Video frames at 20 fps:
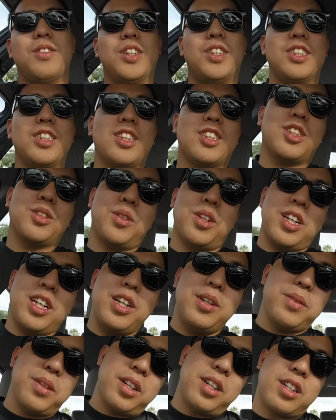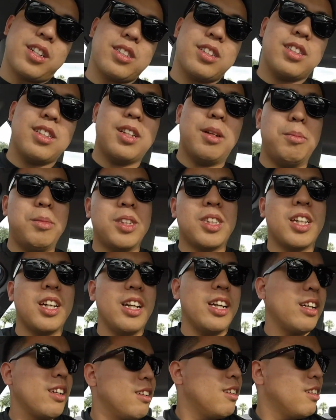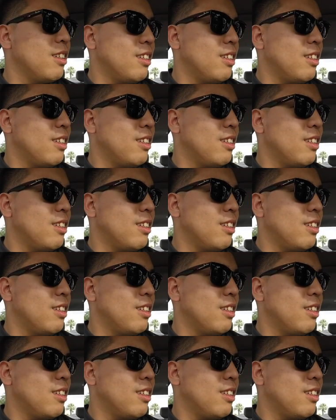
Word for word: which is also where he works. I'm just kidding.